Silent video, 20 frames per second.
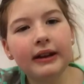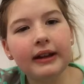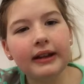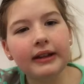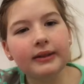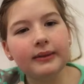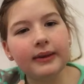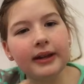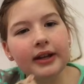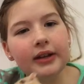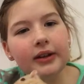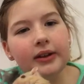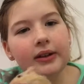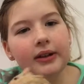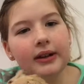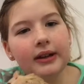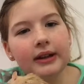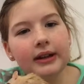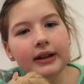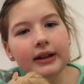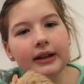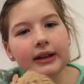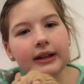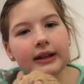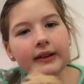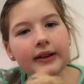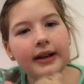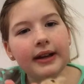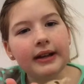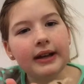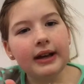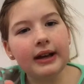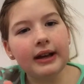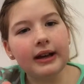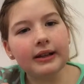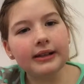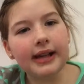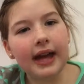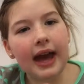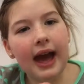Here's can go, okay,
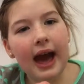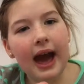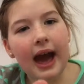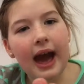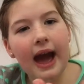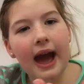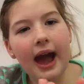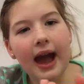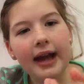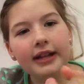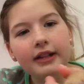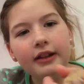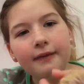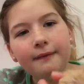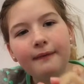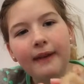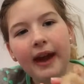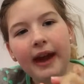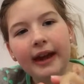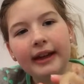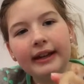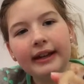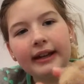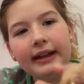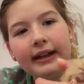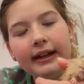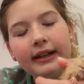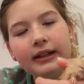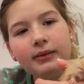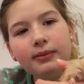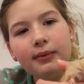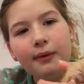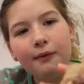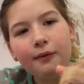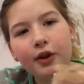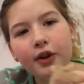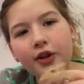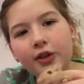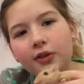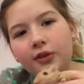say hi to the fans
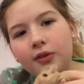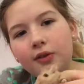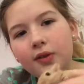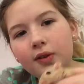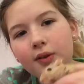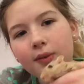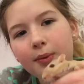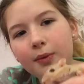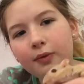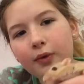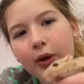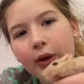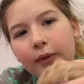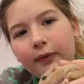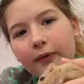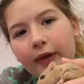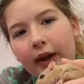before you before the